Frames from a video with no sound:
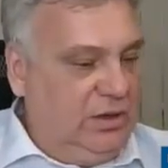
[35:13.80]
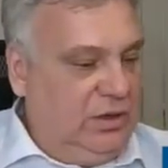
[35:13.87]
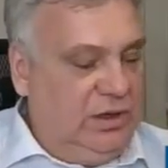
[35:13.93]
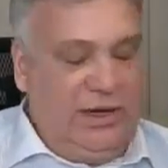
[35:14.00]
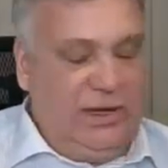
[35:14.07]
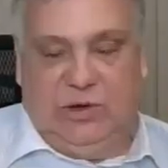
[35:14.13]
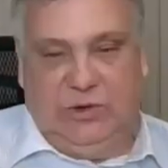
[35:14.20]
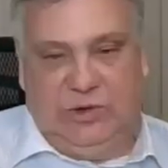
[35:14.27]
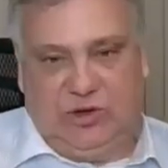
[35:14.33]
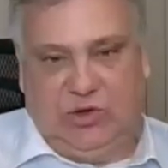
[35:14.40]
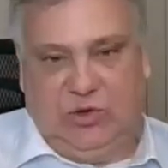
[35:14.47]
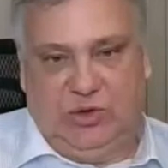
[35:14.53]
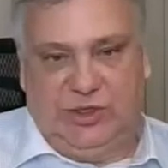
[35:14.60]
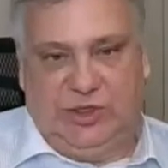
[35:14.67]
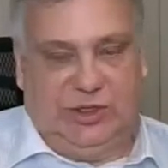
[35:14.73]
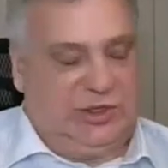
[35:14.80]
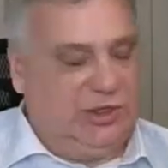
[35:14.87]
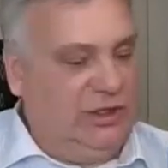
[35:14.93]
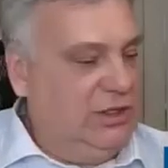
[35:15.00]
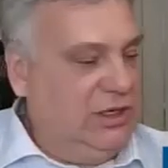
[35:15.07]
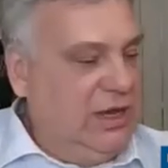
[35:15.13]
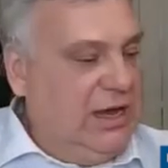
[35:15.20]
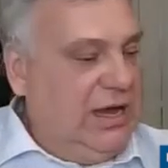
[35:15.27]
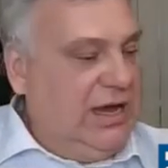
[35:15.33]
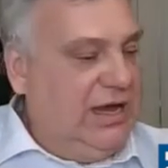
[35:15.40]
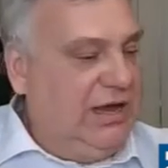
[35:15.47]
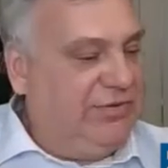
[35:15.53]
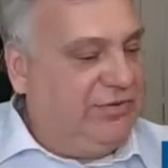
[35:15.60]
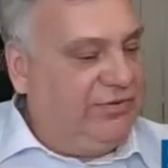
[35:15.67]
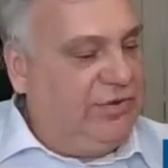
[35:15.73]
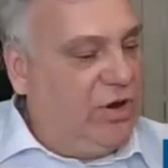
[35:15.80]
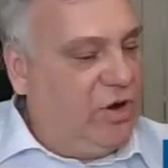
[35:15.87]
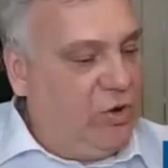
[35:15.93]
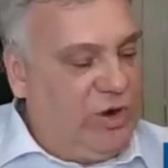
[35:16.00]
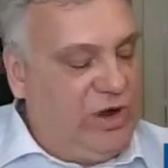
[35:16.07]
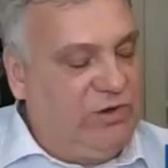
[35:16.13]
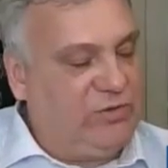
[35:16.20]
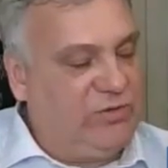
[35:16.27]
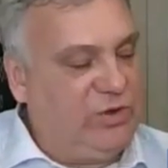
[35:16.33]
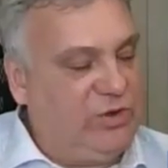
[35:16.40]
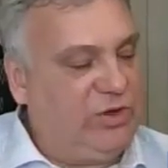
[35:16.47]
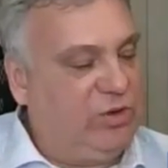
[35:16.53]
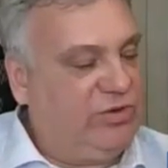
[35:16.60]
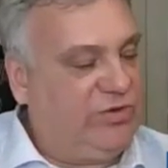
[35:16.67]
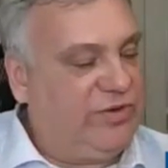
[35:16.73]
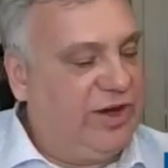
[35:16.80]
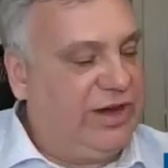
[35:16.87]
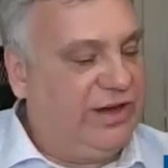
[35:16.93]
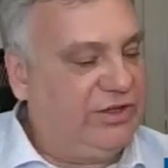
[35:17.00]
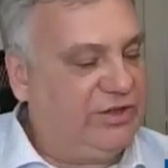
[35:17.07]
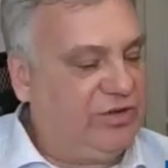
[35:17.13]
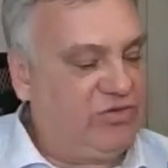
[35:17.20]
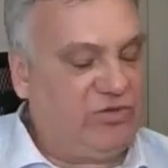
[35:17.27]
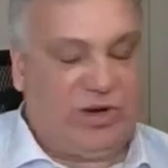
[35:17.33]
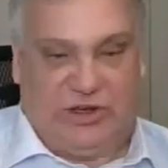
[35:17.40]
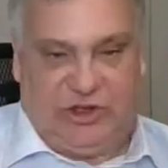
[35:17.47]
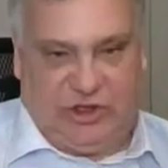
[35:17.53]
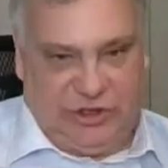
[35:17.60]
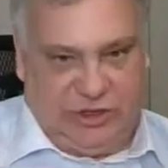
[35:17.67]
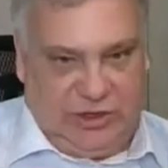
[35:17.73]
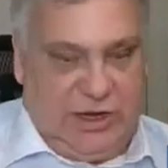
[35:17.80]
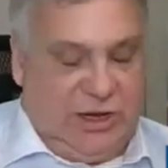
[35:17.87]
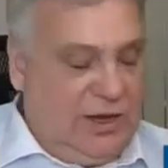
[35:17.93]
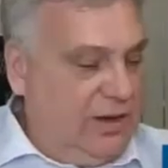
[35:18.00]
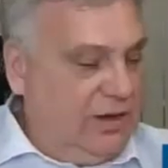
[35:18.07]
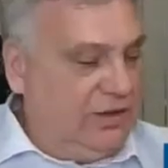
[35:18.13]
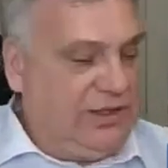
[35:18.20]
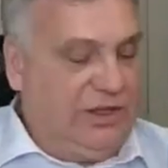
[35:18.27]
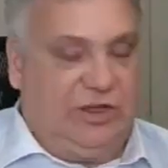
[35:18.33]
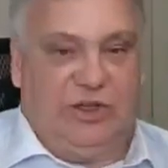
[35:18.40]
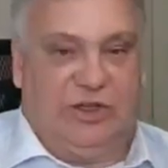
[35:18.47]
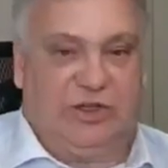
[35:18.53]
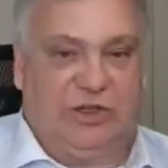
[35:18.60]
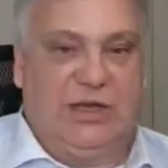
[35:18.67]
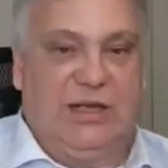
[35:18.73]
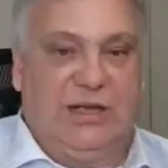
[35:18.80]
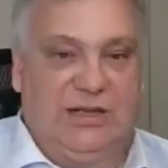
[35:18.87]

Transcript: language courses. If we don't find Russian teachers,